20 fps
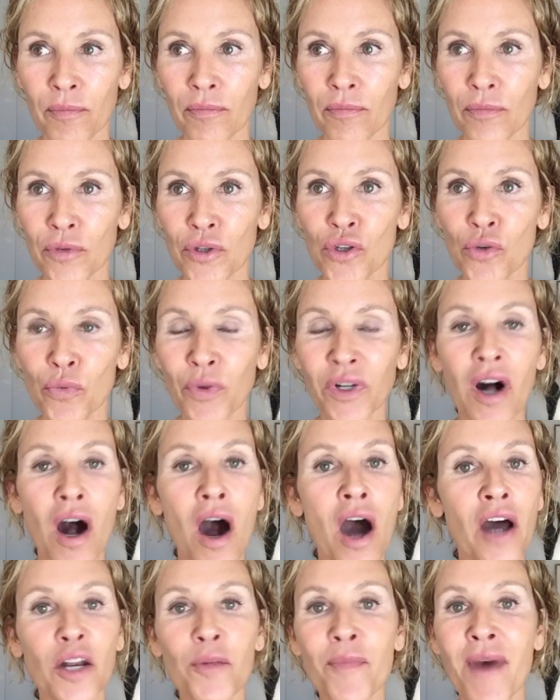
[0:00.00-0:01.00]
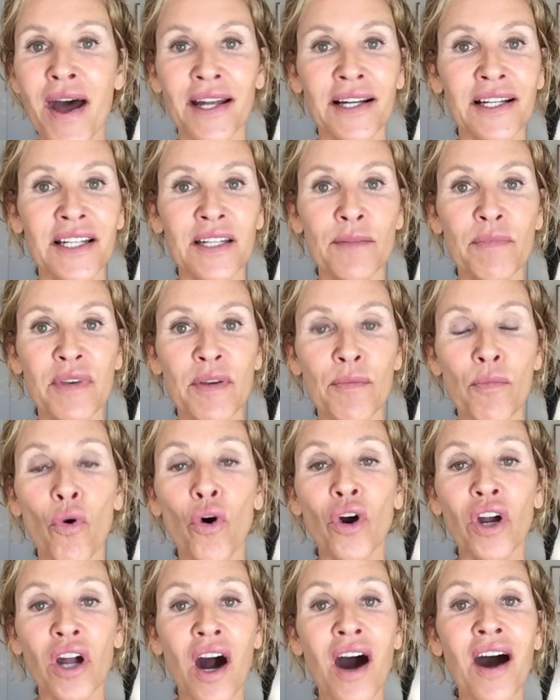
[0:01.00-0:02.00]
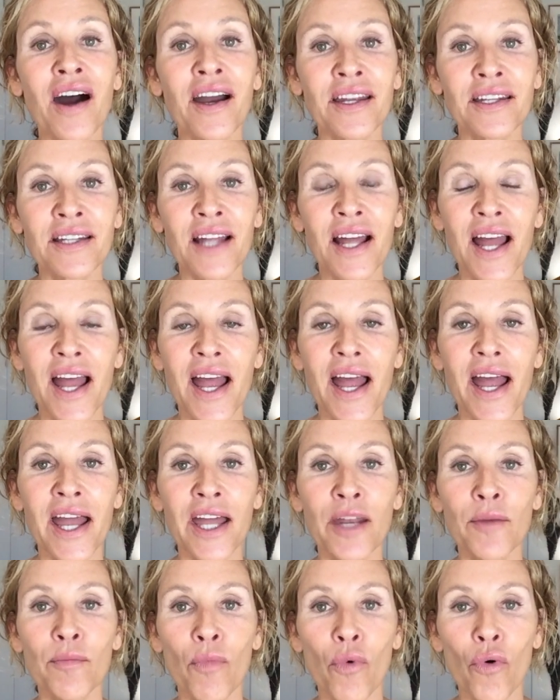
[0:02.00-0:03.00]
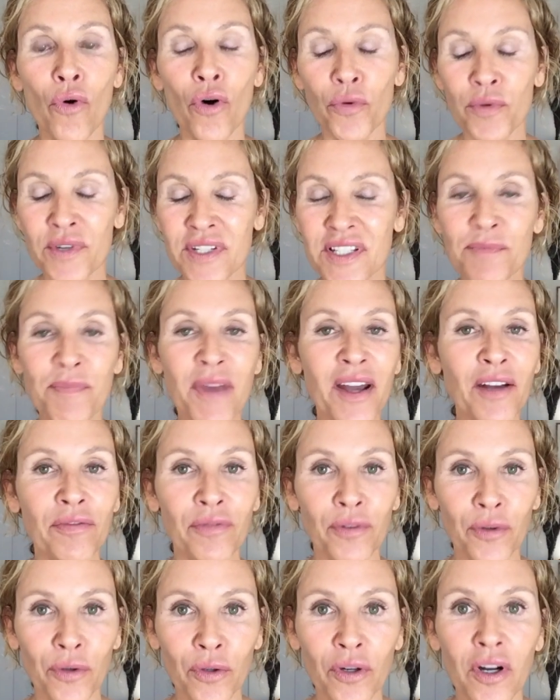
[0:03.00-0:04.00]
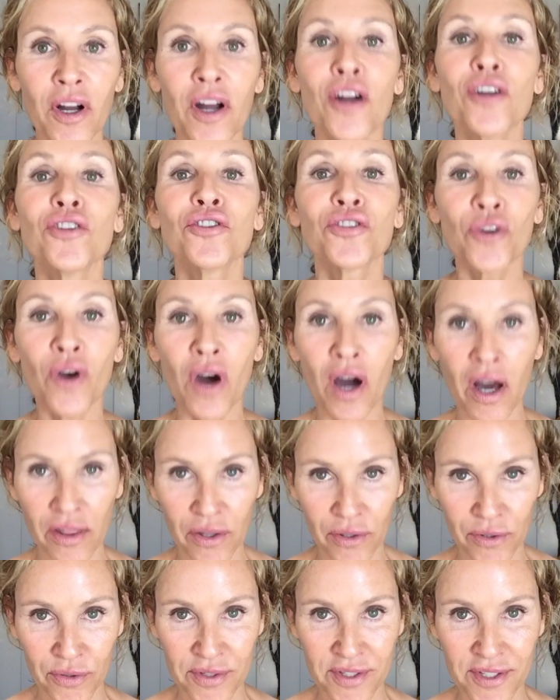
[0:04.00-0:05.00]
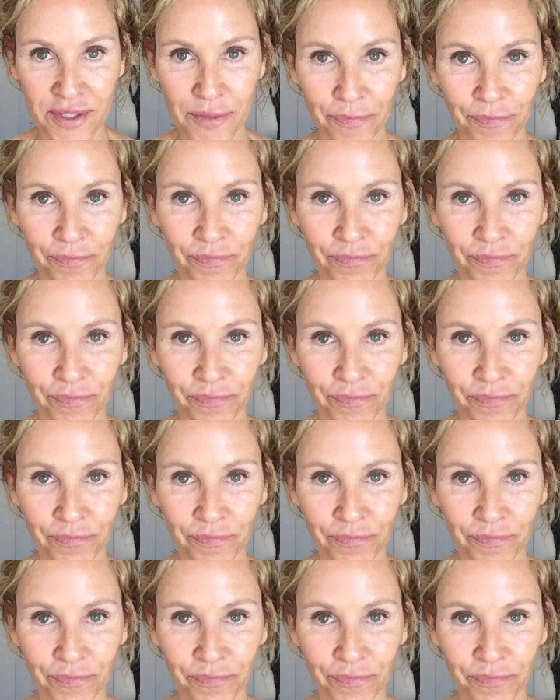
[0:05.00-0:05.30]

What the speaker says: you will automatically be more kind and more respectful to others.